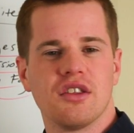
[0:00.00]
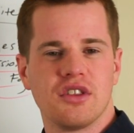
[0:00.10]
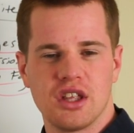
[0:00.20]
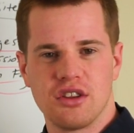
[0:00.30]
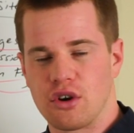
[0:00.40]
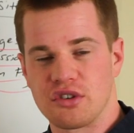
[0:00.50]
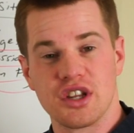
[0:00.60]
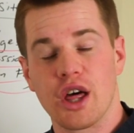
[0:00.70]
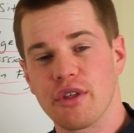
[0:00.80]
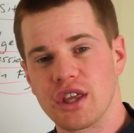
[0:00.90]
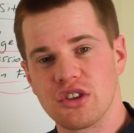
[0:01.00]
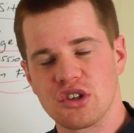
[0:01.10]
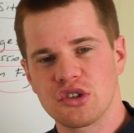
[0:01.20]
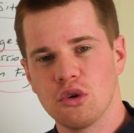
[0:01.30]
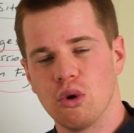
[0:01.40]
that there's nothing in the
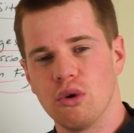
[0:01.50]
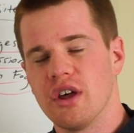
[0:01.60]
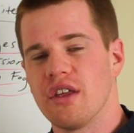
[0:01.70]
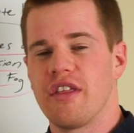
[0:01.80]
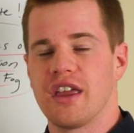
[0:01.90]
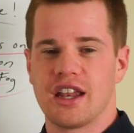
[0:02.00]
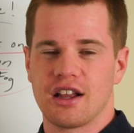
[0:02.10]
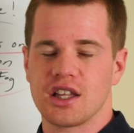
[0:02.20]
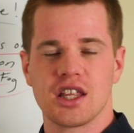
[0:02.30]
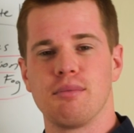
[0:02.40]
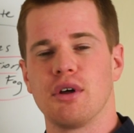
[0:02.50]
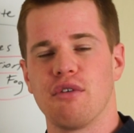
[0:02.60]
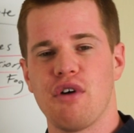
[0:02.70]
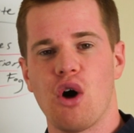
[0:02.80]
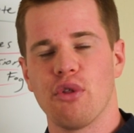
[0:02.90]
stool they get a clean bill
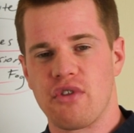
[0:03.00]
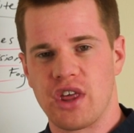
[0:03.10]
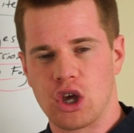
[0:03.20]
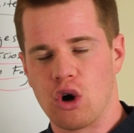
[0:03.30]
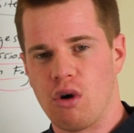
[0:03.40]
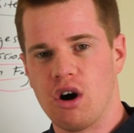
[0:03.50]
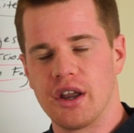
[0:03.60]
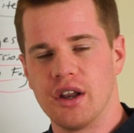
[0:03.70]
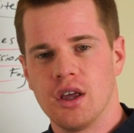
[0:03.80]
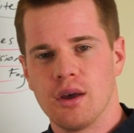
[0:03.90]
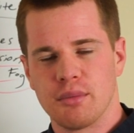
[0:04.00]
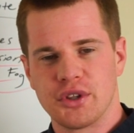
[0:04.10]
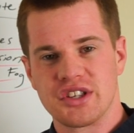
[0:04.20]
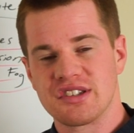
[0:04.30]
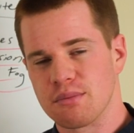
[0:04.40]
of health and they go on
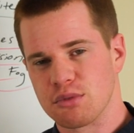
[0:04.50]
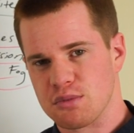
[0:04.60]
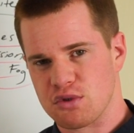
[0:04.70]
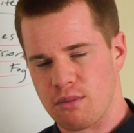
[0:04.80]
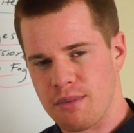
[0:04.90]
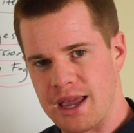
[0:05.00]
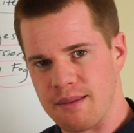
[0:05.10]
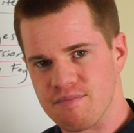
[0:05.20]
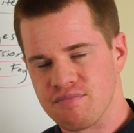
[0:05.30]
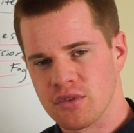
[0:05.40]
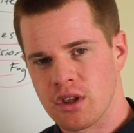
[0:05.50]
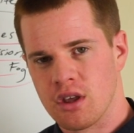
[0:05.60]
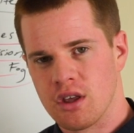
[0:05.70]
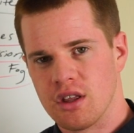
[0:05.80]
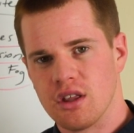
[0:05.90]
but the symptoms remain
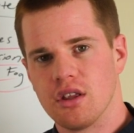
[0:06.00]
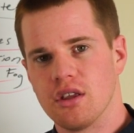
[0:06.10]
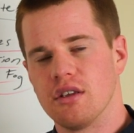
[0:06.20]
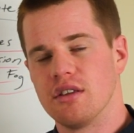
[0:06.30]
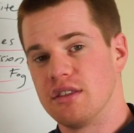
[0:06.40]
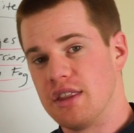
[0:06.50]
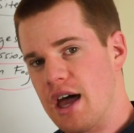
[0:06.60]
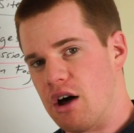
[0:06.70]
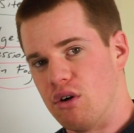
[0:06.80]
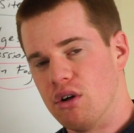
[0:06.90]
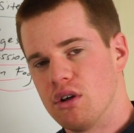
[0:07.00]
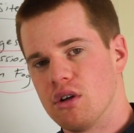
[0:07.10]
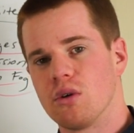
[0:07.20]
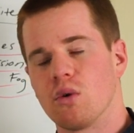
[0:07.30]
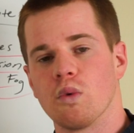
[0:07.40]
now
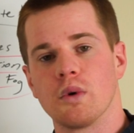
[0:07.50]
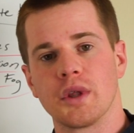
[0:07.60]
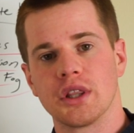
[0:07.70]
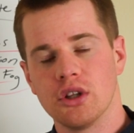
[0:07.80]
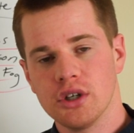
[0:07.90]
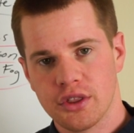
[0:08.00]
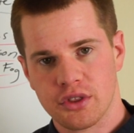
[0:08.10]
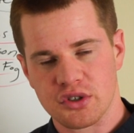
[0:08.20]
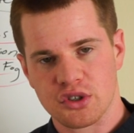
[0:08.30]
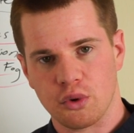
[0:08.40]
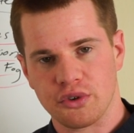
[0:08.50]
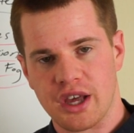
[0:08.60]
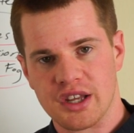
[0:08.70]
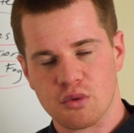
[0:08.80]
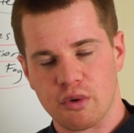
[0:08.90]
when we look at their stool
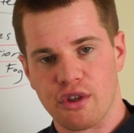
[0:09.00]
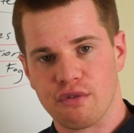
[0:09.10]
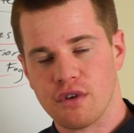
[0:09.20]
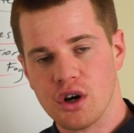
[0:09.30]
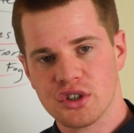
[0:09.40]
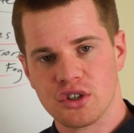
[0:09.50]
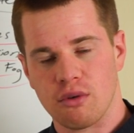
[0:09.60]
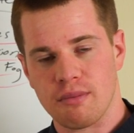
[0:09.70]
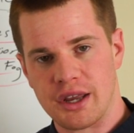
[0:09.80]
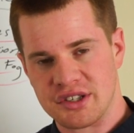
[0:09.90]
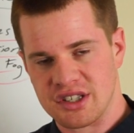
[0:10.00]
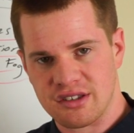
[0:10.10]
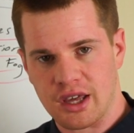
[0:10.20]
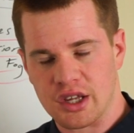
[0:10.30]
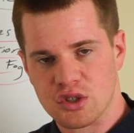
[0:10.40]
test with a functional medicine
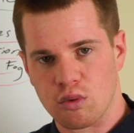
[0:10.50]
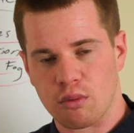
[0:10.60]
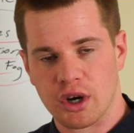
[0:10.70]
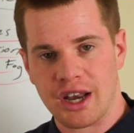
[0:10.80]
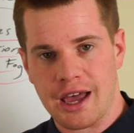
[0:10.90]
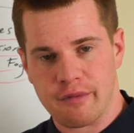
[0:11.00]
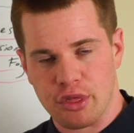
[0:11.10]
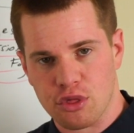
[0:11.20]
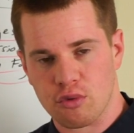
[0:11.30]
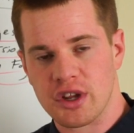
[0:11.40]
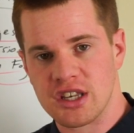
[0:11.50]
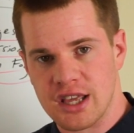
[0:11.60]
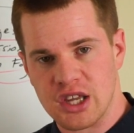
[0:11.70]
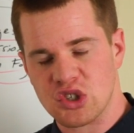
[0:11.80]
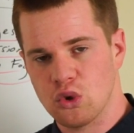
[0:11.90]
test where we're going to have a three
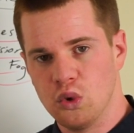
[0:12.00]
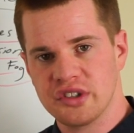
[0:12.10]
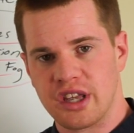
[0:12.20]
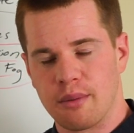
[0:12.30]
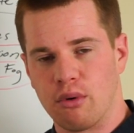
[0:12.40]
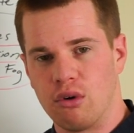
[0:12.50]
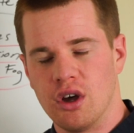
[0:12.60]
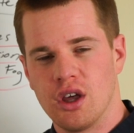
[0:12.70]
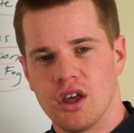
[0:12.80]
day stool sample